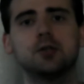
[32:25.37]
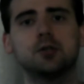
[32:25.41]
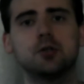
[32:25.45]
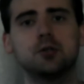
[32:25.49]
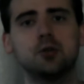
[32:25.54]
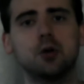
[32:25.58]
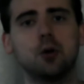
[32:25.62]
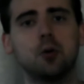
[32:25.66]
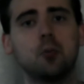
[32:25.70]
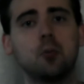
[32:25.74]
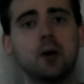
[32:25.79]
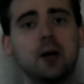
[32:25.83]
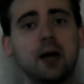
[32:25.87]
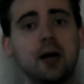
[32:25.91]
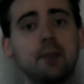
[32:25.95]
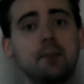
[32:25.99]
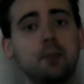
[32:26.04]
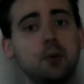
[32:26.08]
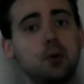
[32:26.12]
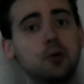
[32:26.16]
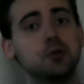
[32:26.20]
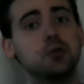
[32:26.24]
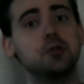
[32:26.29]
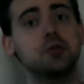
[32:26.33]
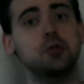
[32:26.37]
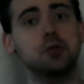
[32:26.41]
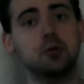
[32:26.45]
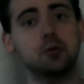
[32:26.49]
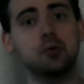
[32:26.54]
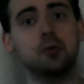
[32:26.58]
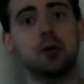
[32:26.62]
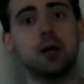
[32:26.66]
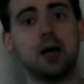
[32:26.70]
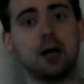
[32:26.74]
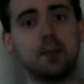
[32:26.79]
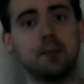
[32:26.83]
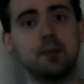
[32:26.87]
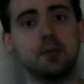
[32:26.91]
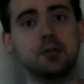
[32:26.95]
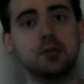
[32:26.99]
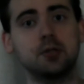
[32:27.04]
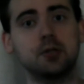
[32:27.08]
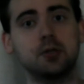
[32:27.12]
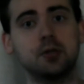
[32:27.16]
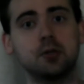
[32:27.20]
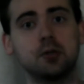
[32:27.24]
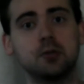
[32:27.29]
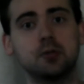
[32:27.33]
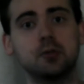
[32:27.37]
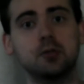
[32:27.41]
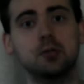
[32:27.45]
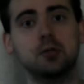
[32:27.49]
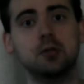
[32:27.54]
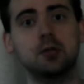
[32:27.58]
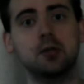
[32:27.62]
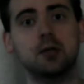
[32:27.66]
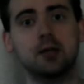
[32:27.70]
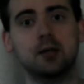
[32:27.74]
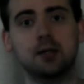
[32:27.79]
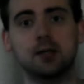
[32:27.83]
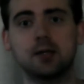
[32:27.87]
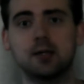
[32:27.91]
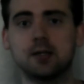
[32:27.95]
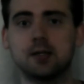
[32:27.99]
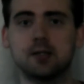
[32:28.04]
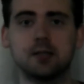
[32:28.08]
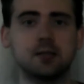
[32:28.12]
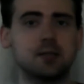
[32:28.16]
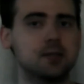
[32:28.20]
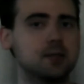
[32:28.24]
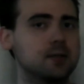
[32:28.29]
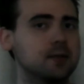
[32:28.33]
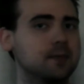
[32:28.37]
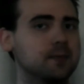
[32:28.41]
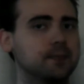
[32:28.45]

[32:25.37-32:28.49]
know when I post new episodes, because